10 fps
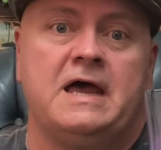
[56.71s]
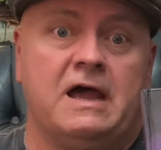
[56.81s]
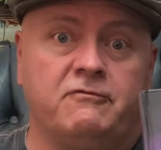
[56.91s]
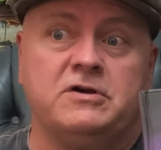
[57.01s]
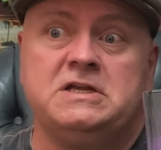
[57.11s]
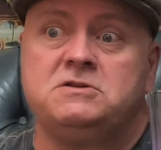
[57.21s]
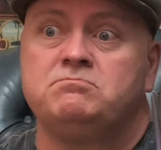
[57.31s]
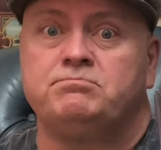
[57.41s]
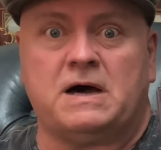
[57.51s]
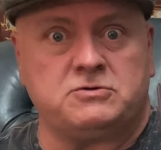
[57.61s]
every
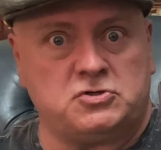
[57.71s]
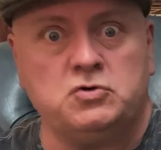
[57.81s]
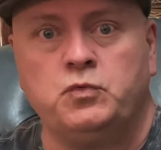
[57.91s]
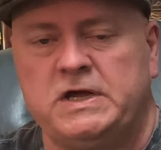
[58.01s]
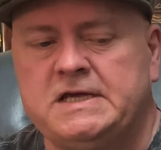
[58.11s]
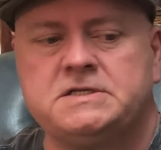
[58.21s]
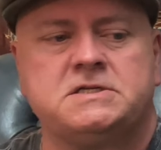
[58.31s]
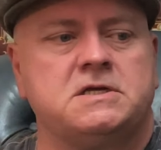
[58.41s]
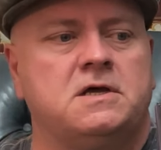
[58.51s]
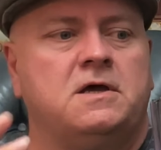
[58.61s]
about two
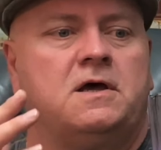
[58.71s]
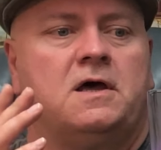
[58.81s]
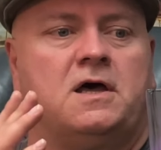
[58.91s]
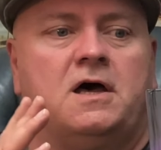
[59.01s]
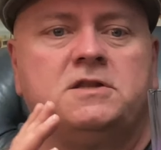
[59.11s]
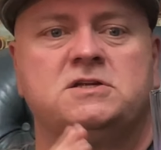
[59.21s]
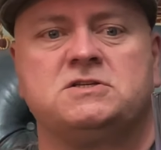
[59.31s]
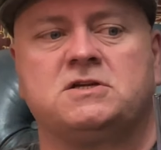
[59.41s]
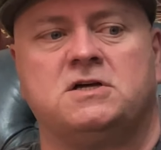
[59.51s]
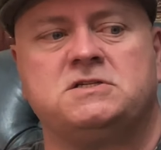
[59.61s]
weeks uh,
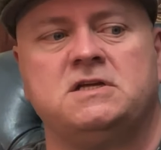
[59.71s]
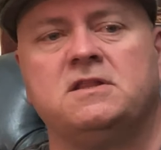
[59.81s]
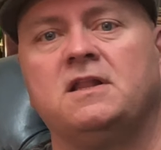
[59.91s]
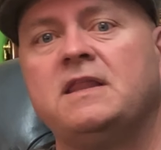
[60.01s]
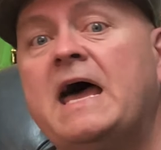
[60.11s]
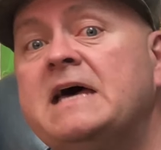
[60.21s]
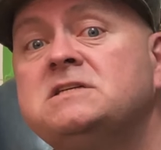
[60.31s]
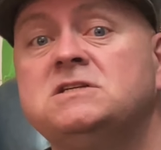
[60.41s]
discussing the last